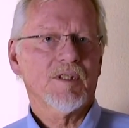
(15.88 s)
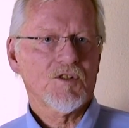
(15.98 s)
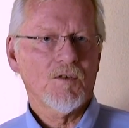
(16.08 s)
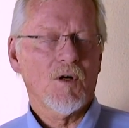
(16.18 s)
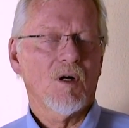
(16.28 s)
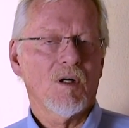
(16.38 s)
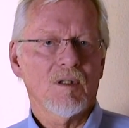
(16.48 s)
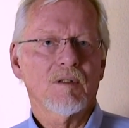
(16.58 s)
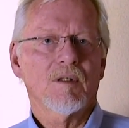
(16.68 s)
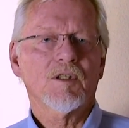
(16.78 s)
this
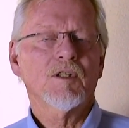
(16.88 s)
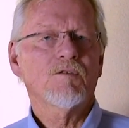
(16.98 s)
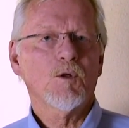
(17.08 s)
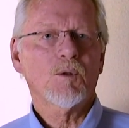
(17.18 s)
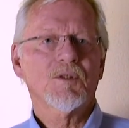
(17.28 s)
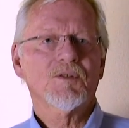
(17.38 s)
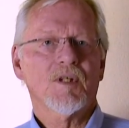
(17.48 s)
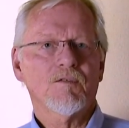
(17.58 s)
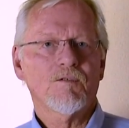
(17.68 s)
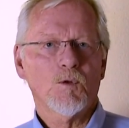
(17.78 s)
fall are going to focus
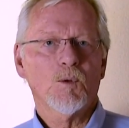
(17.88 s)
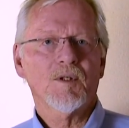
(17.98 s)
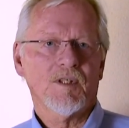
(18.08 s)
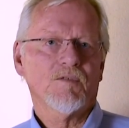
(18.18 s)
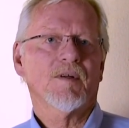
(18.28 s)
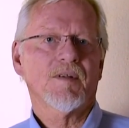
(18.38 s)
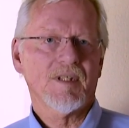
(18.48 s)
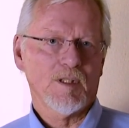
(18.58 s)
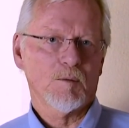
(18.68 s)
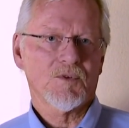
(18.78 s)
on 4 different
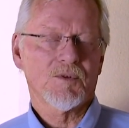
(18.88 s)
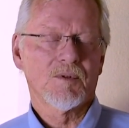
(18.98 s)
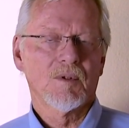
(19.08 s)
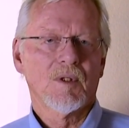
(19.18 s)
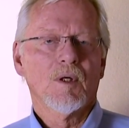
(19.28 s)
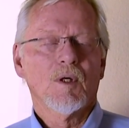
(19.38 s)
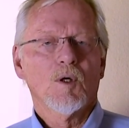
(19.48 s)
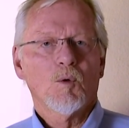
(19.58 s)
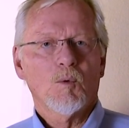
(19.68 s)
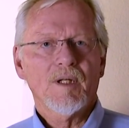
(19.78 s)
themes.
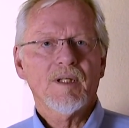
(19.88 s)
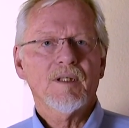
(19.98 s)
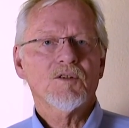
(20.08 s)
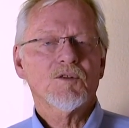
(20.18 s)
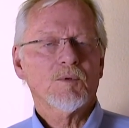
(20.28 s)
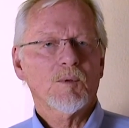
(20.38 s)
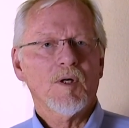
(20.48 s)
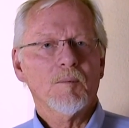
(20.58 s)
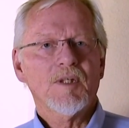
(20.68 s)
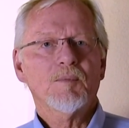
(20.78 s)
One is we
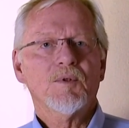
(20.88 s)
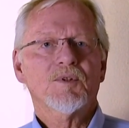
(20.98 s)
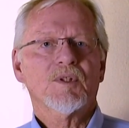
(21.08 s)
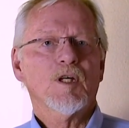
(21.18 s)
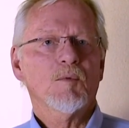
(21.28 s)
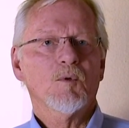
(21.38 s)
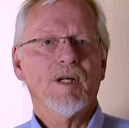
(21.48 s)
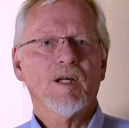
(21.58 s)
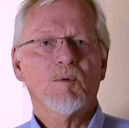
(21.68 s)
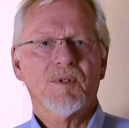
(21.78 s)
want people to come
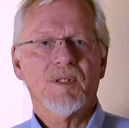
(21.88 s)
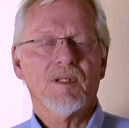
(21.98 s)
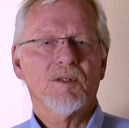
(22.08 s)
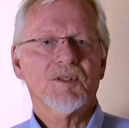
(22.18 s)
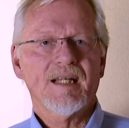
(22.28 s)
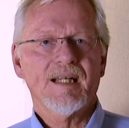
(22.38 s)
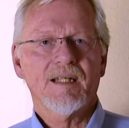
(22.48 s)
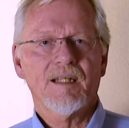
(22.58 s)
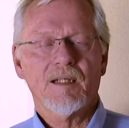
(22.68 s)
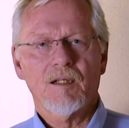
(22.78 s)
away with an
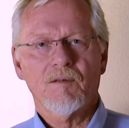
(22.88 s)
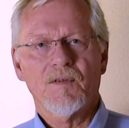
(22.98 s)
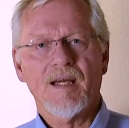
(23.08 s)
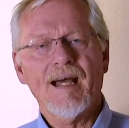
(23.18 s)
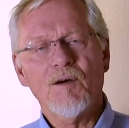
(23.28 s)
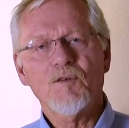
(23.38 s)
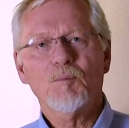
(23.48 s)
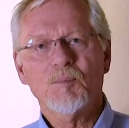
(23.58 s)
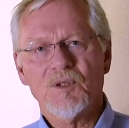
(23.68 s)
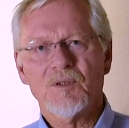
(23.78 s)
understanding of how the
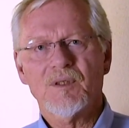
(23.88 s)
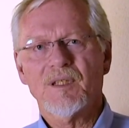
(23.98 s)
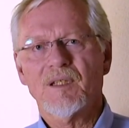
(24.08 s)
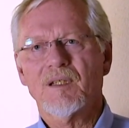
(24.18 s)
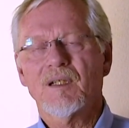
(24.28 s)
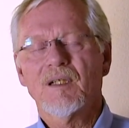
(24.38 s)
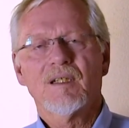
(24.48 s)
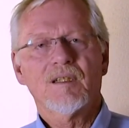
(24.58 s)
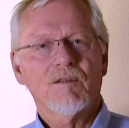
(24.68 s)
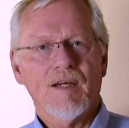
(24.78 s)
building
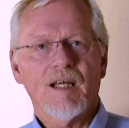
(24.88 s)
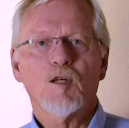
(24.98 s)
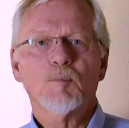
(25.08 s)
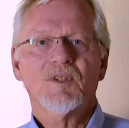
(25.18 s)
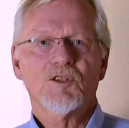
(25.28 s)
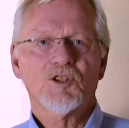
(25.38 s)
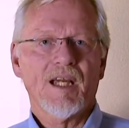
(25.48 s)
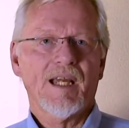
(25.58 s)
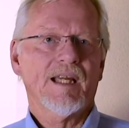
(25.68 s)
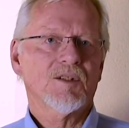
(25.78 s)
developed and
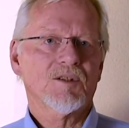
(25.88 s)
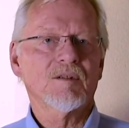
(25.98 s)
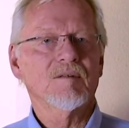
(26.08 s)
changed